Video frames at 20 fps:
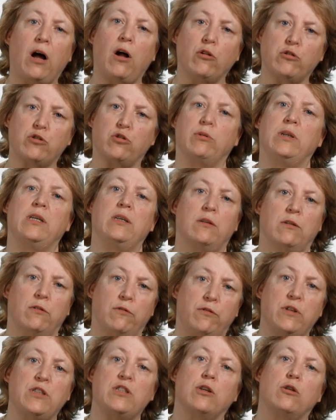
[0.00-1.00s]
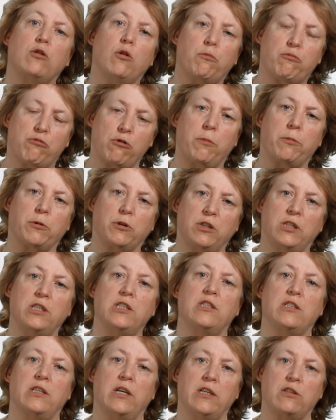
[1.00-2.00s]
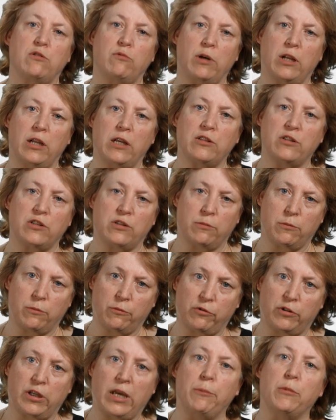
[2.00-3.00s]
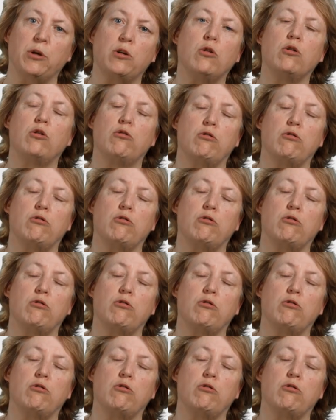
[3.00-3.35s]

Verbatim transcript: altering physical properties as well as chemical